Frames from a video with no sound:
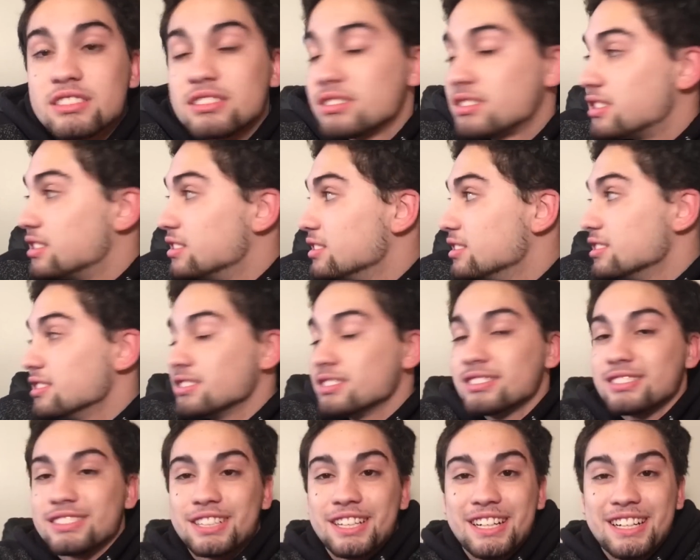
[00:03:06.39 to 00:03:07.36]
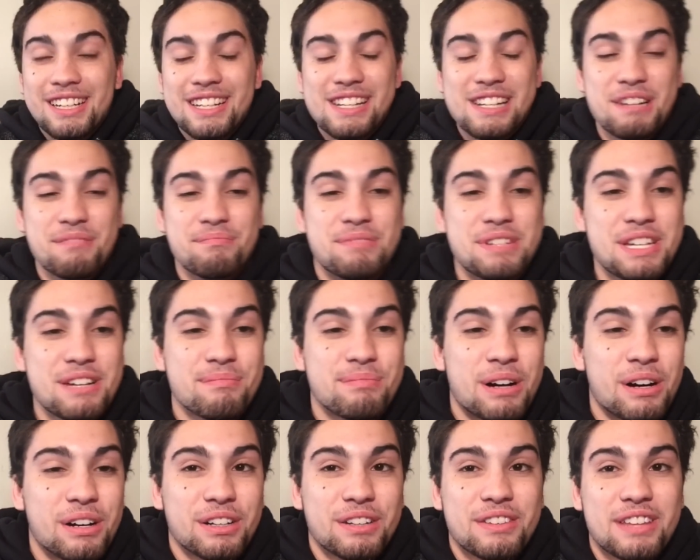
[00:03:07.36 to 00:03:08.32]
to be a
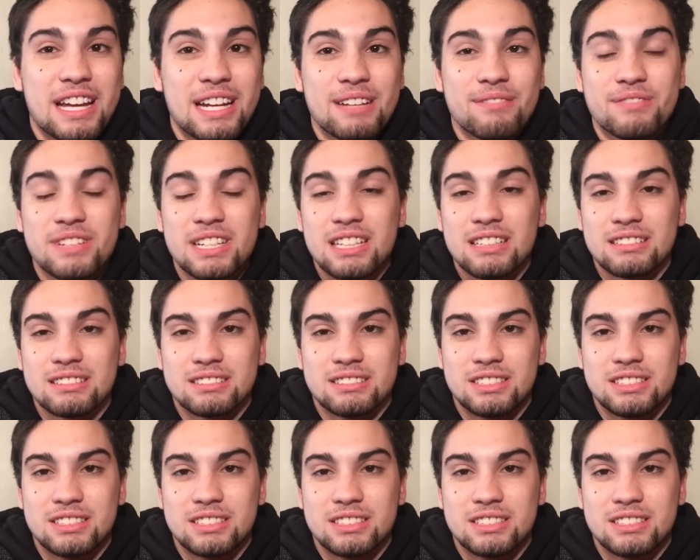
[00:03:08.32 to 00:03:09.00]
part of that event.